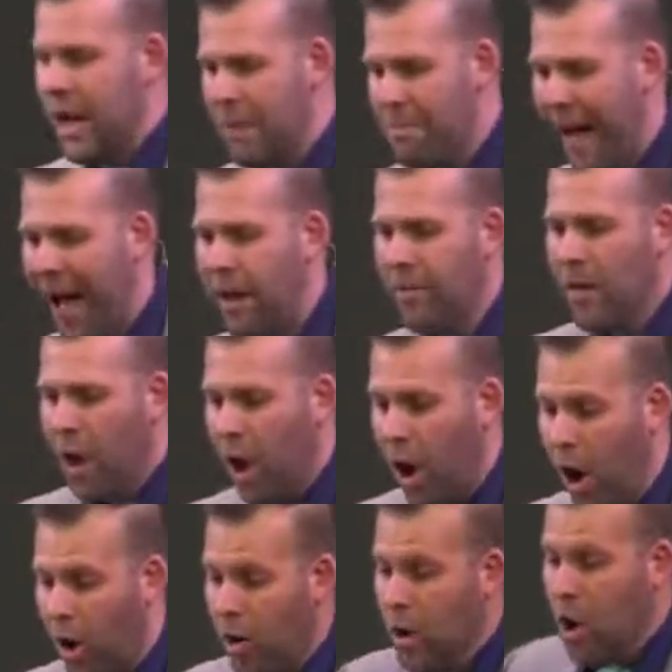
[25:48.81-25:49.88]
about
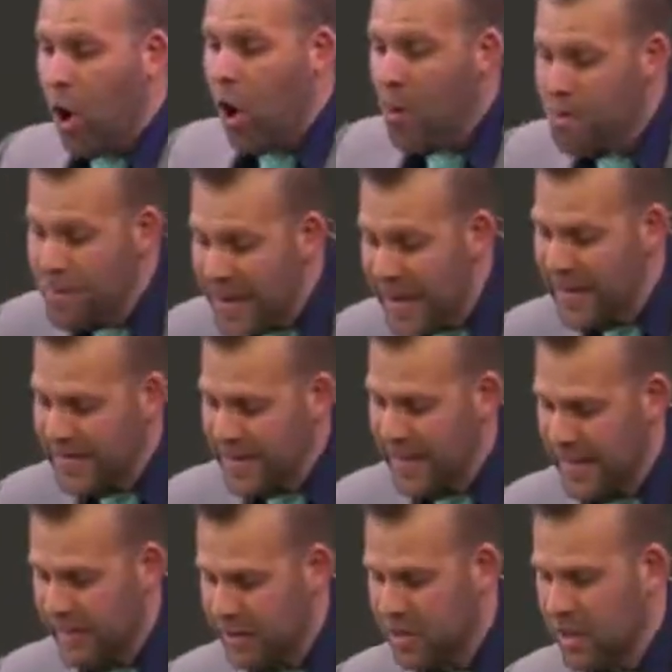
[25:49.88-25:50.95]
our
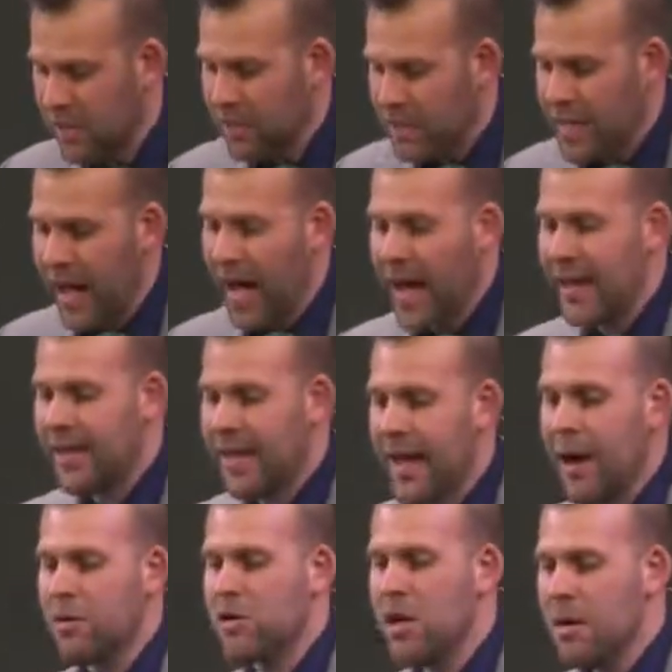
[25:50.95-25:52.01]
obedience. God
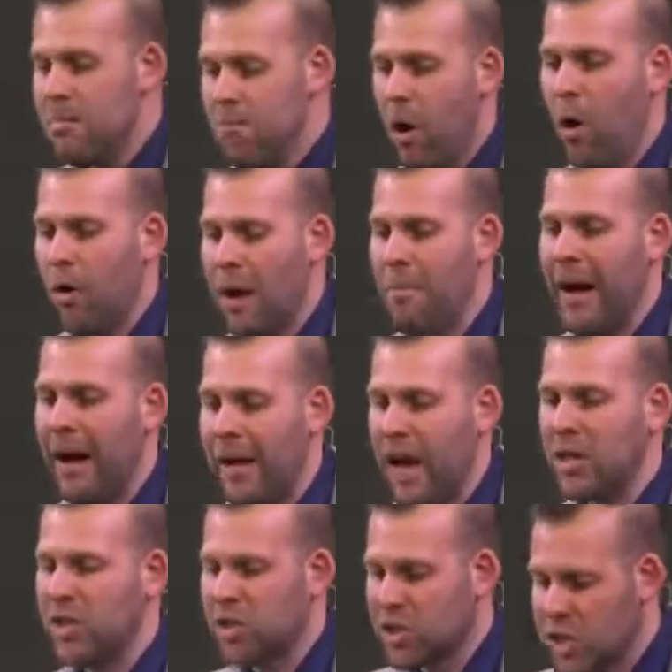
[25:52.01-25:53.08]
cares more about
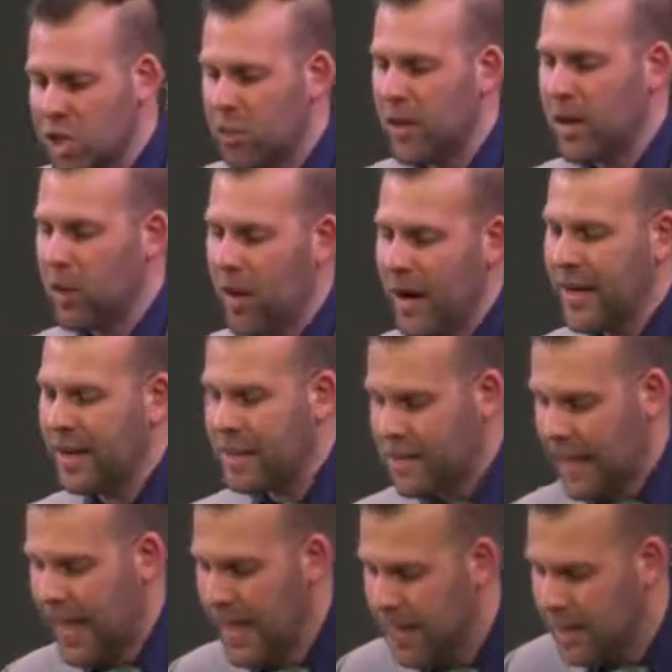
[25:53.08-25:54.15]
us doing what He
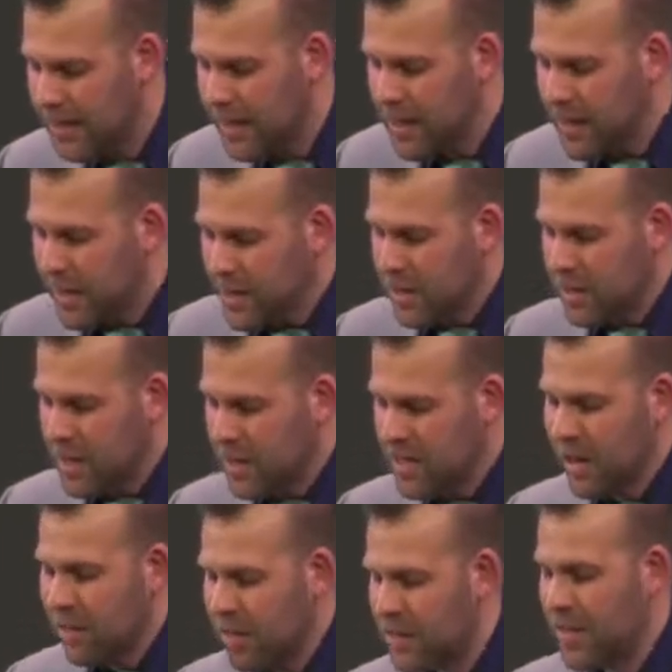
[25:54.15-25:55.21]
says. You see,
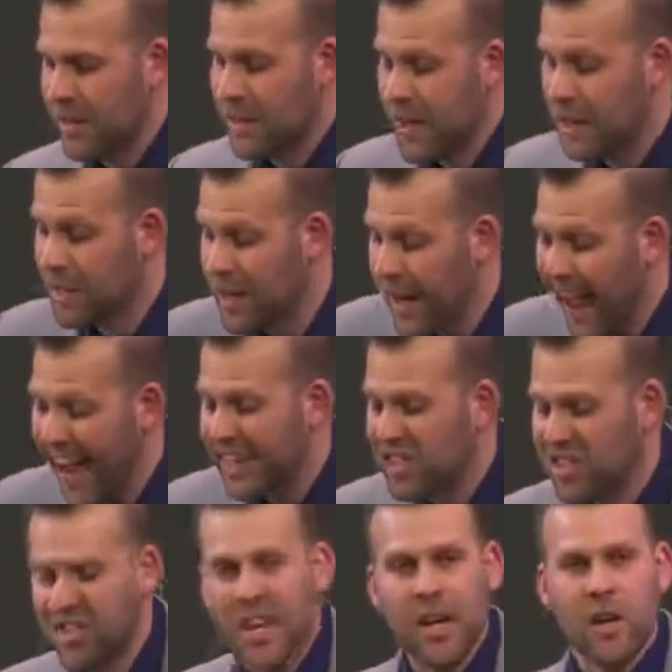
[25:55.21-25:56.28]
someone said this a
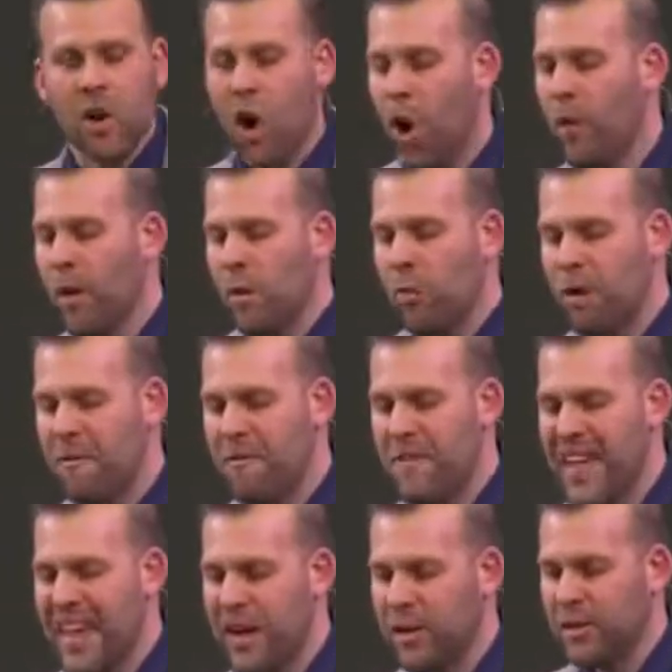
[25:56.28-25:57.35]
single
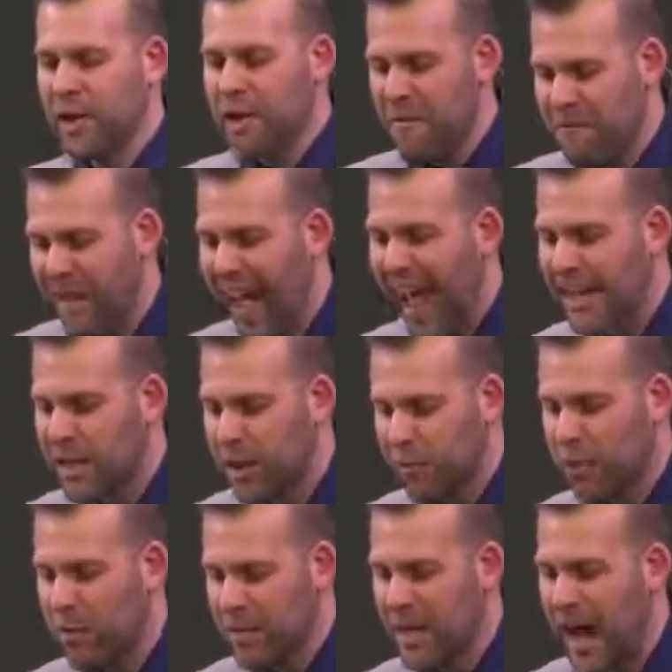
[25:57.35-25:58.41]
revealed fact
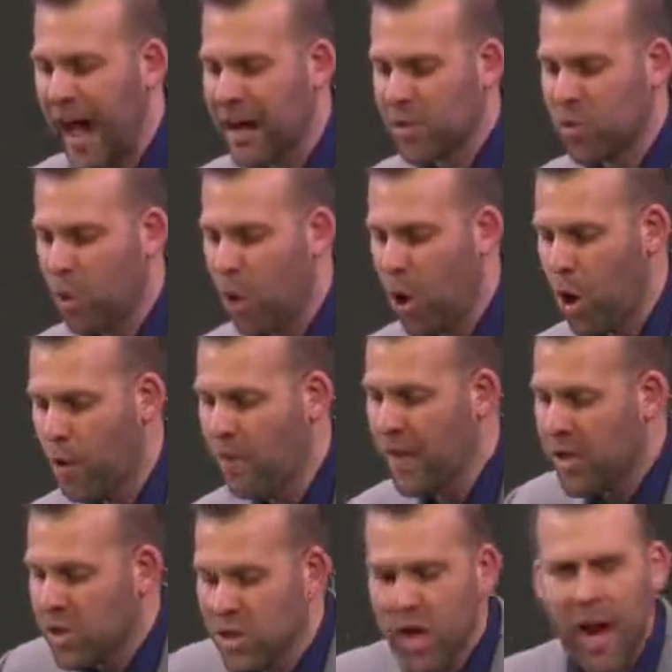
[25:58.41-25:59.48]
from God's Word,
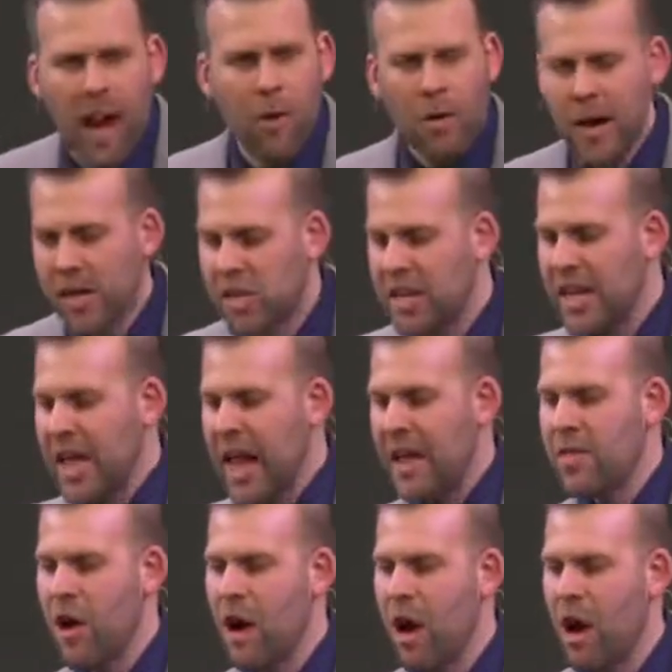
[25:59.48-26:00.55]
cherished
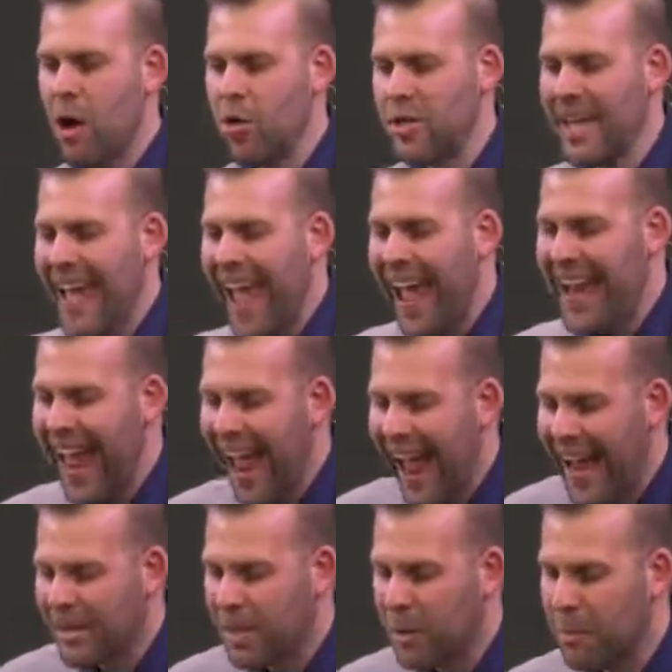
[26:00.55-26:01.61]
in the heart and
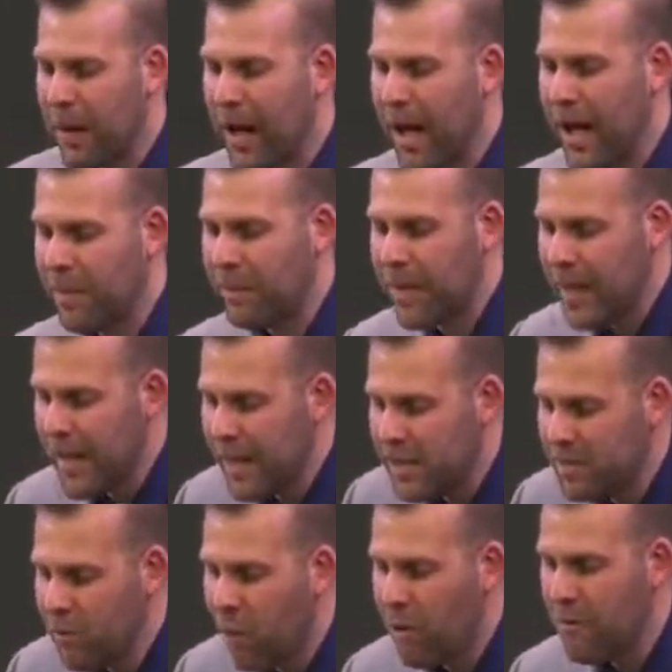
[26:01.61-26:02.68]
acted upon,
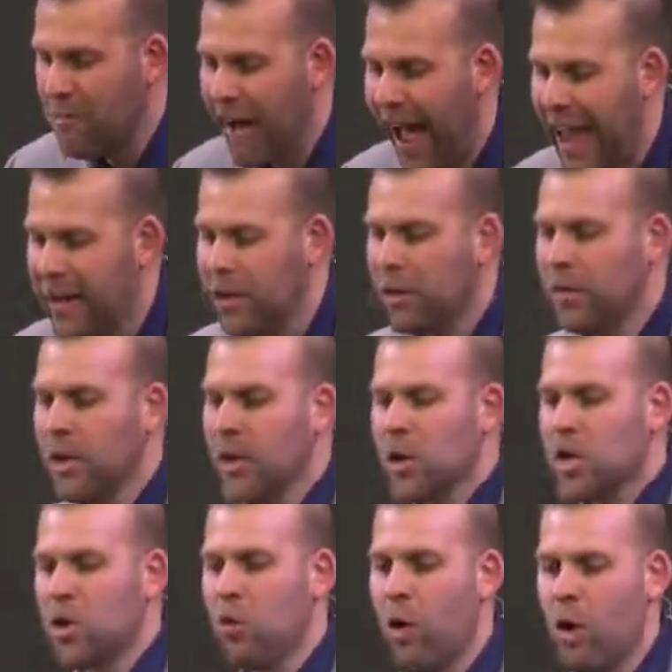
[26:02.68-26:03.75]
is more vital
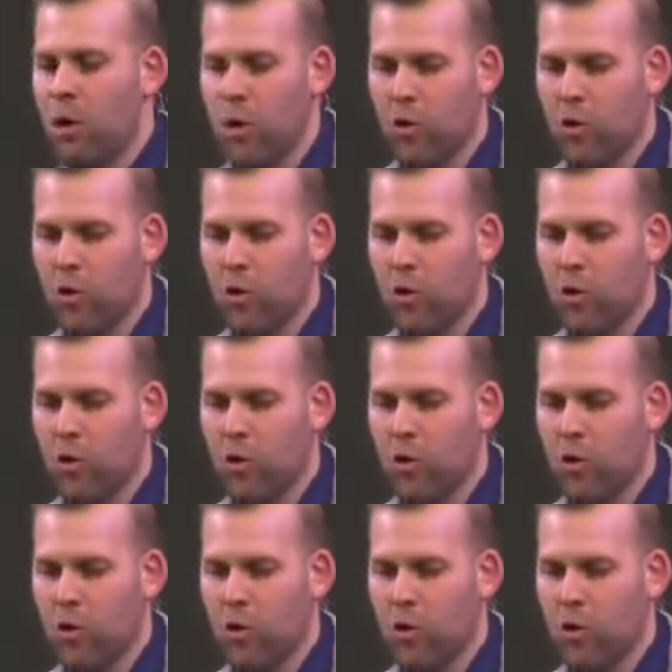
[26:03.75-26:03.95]
to our